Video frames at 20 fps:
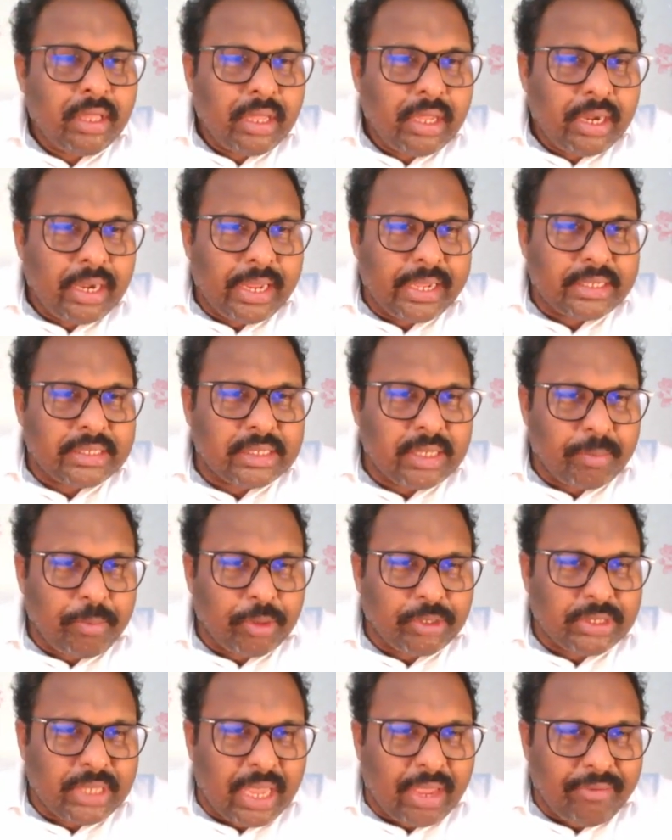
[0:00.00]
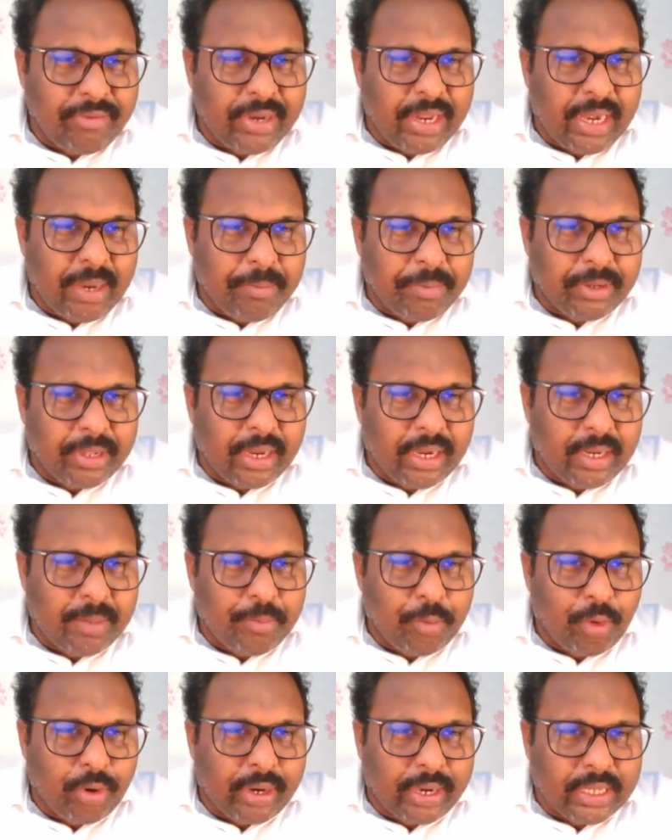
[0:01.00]
Like suppose I have an elliptically
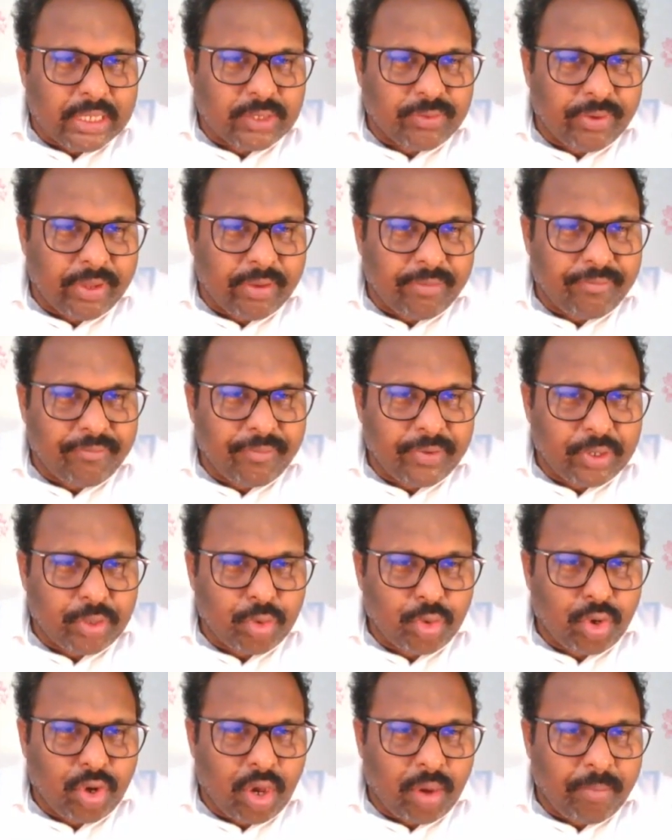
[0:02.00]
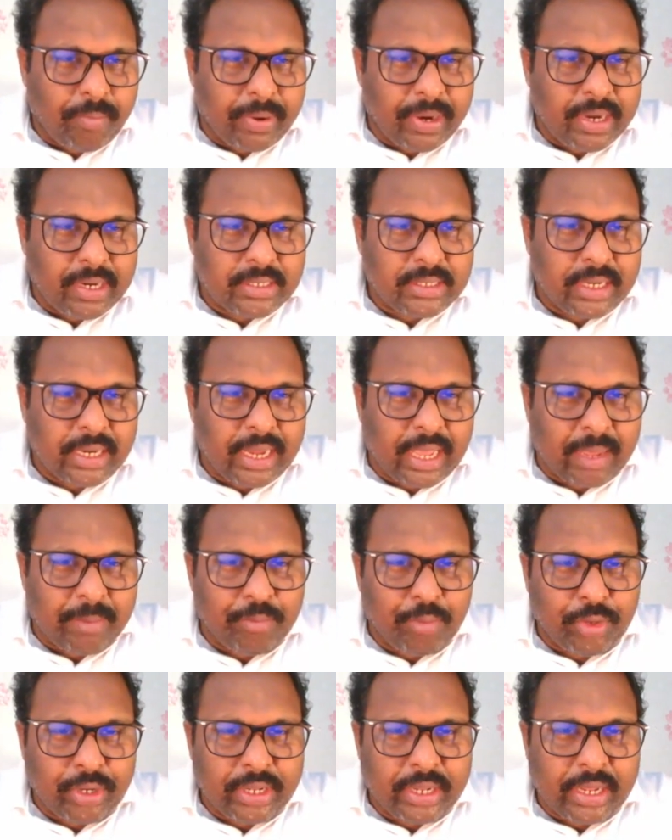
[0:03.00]
polarized wave with two components and I am
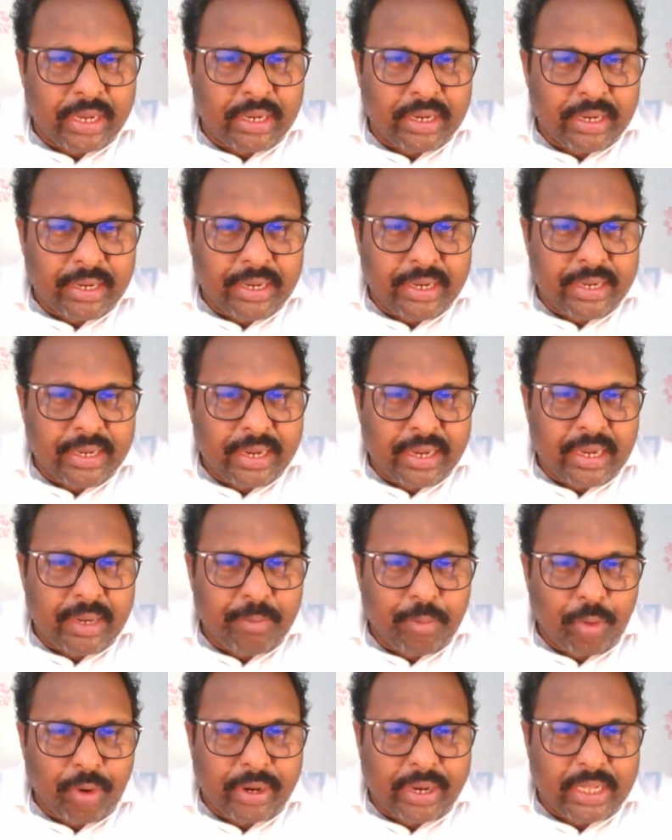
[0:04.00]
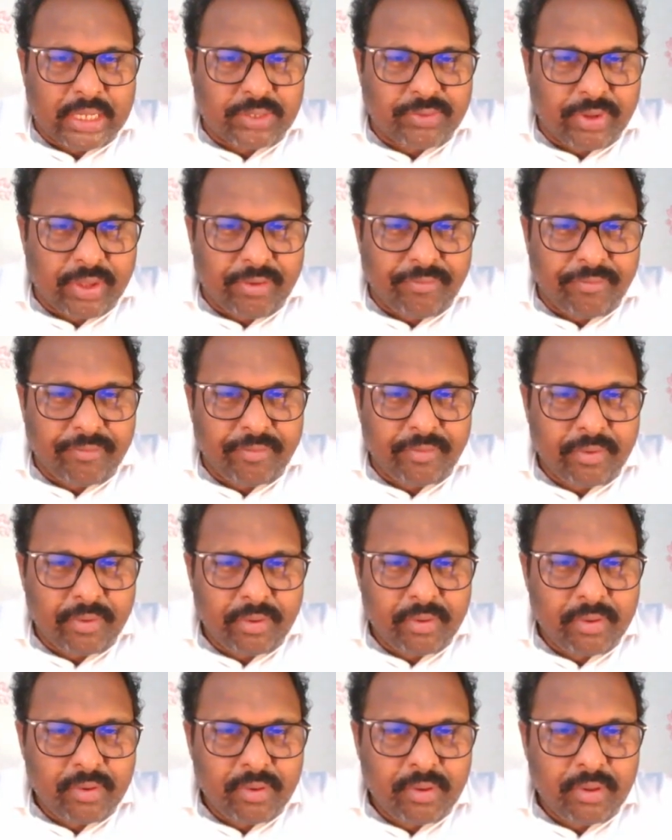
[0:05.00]
putting in linearly polarized wave.
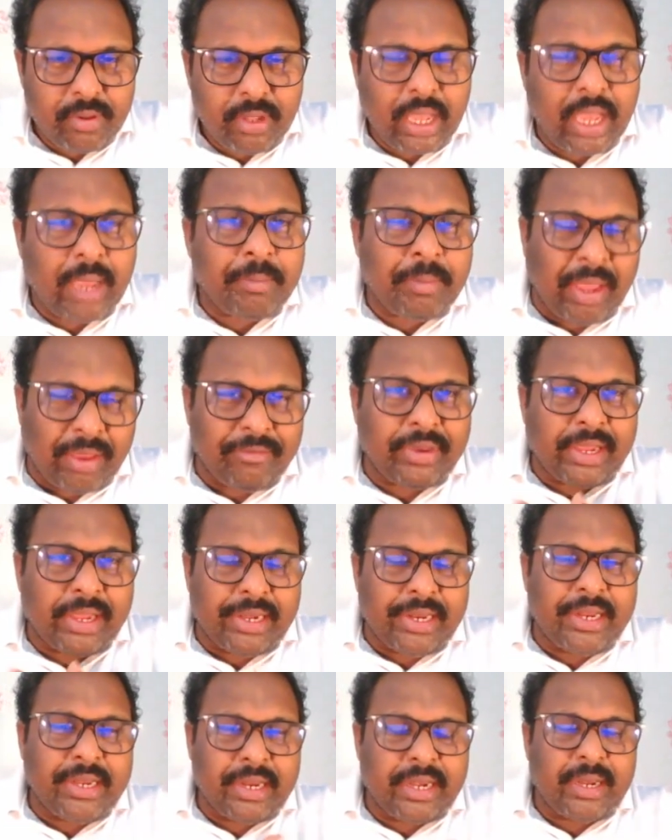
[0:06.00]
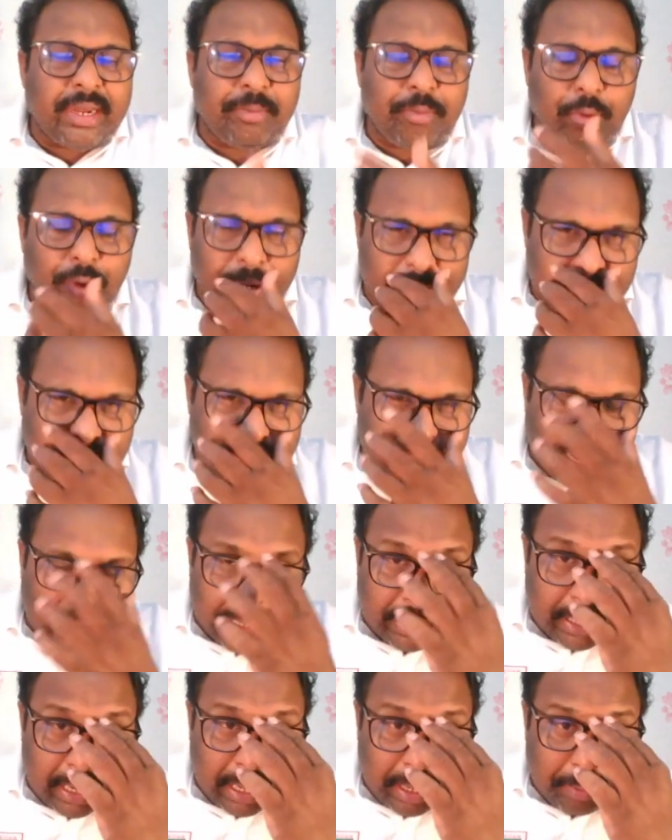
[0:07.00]
I'm having a linearly polarized
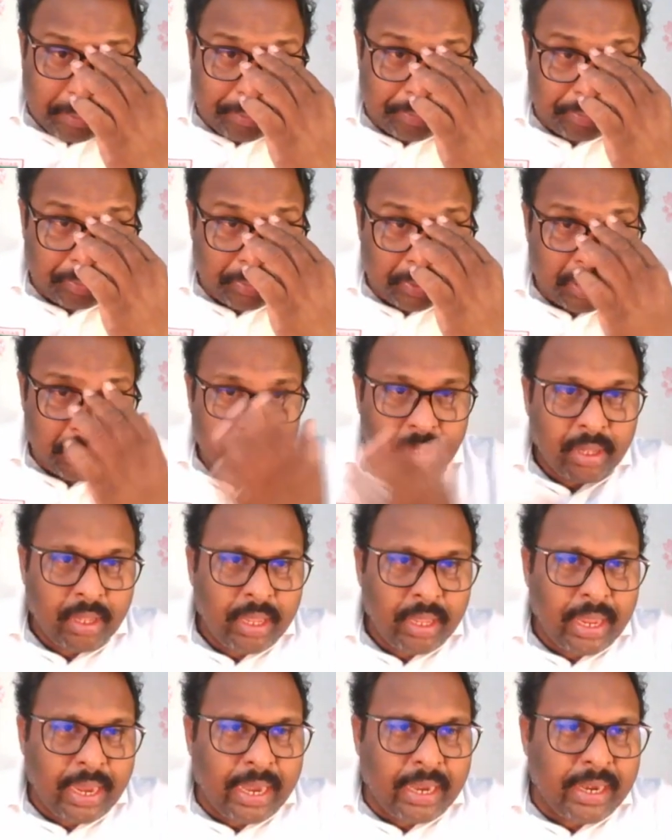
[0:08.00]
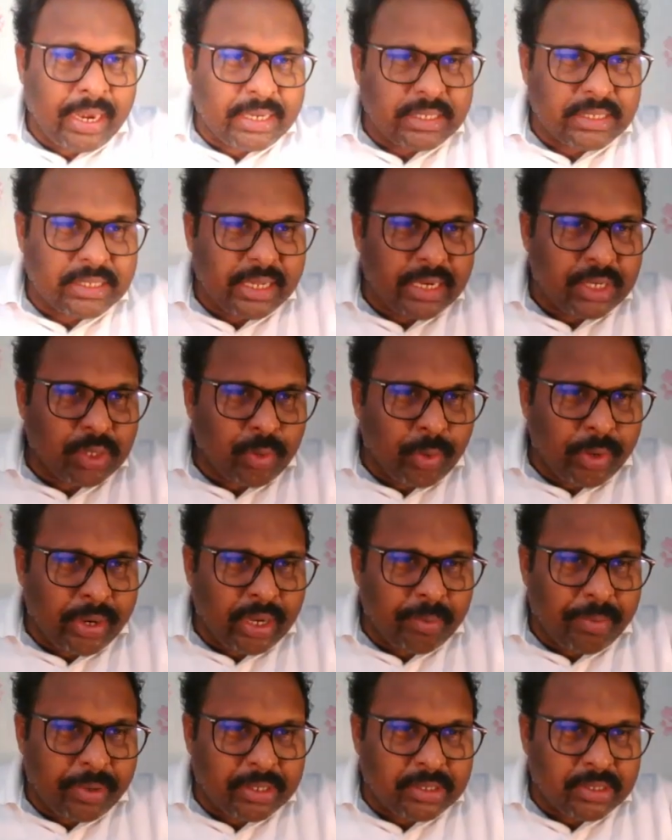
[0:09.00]
antenna. And let's say
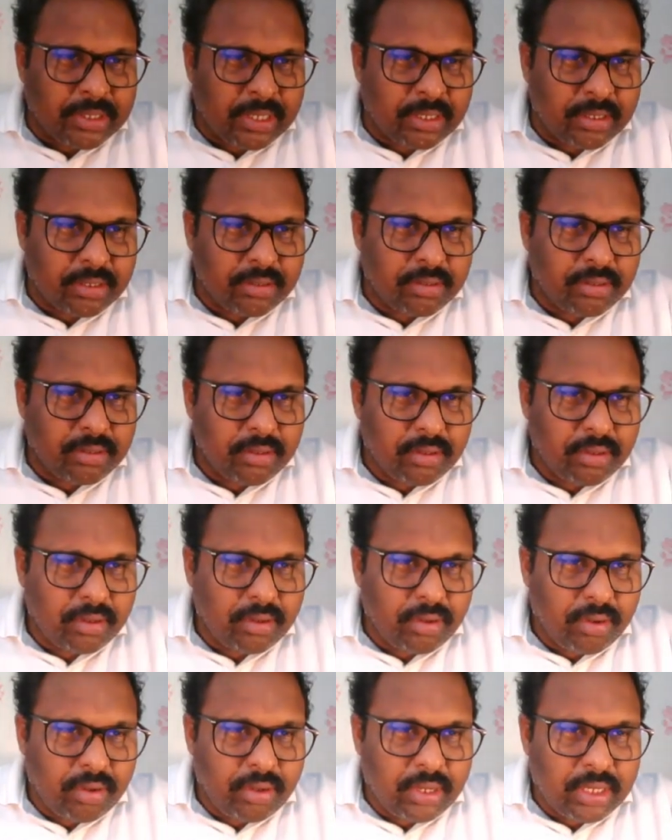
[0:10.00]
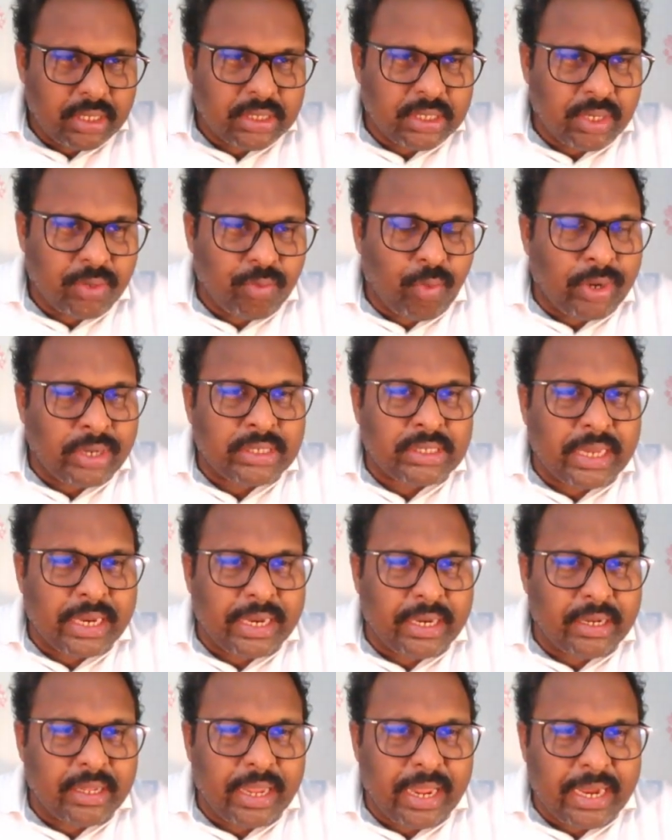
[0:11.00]
20% is in one
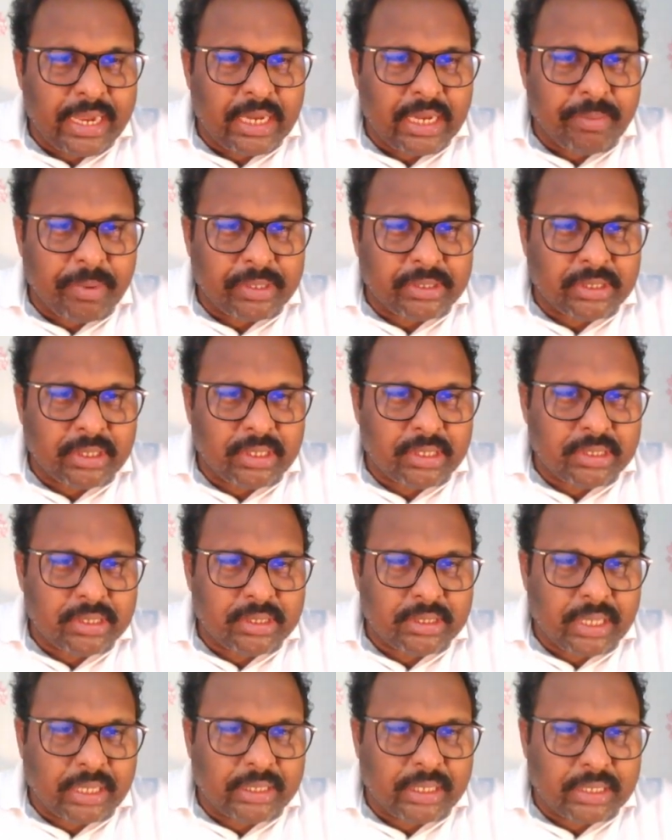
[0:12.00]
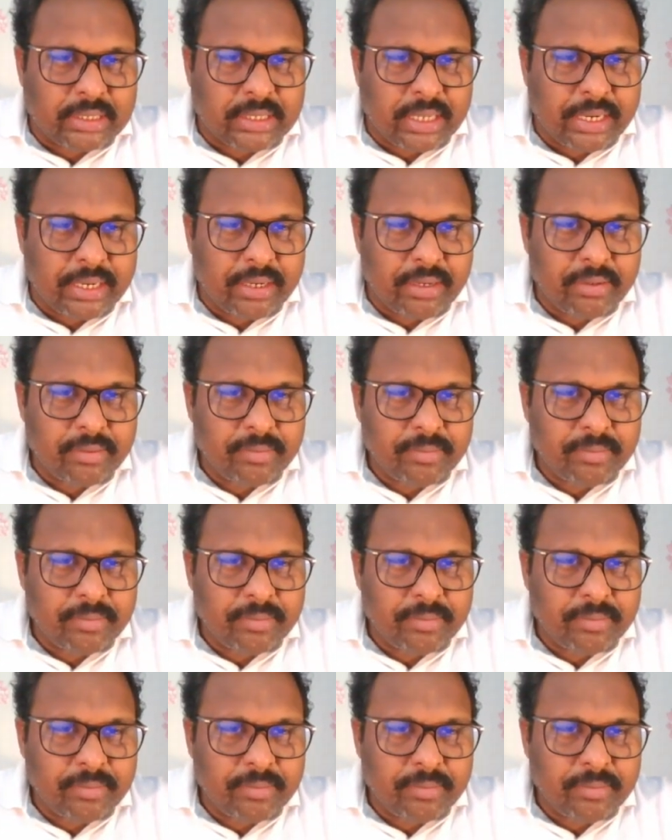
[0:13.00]
side, 80% is in the other side.